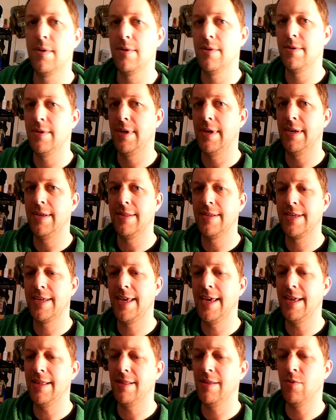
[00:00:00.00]
the
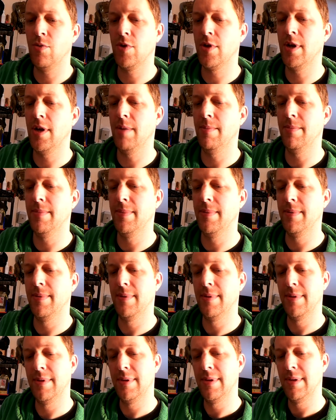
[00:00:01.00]
kit that will come
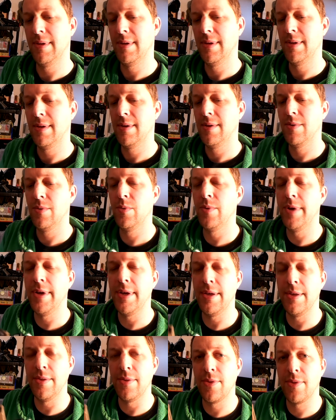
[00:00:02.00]

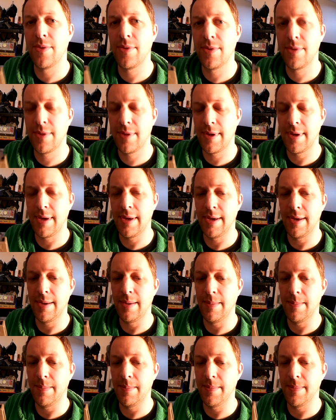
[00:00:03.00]
with
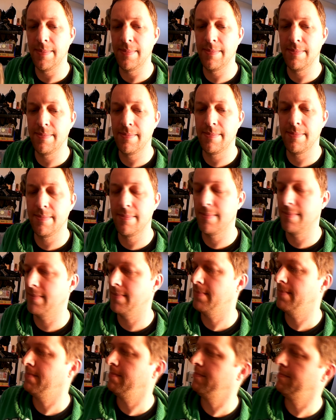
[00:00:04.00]
the
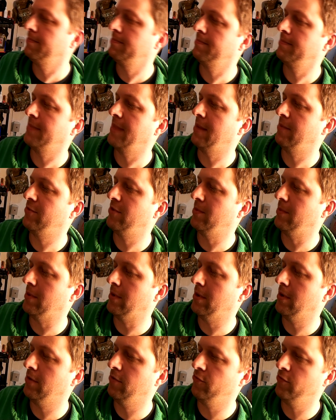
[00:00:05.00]

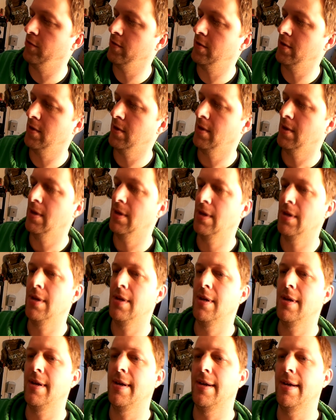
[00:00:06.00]
MG100,
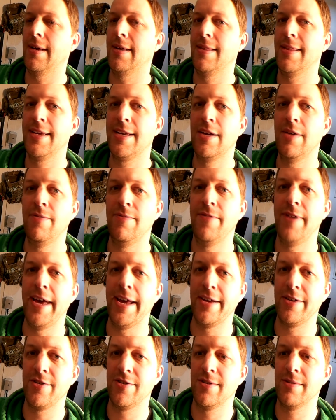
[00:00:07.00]
they're
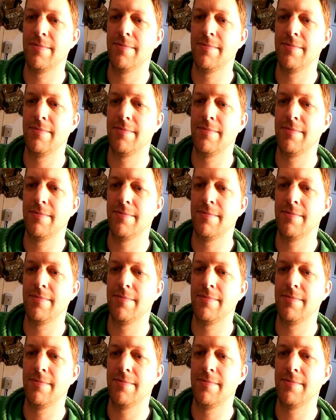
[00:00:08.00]
convex.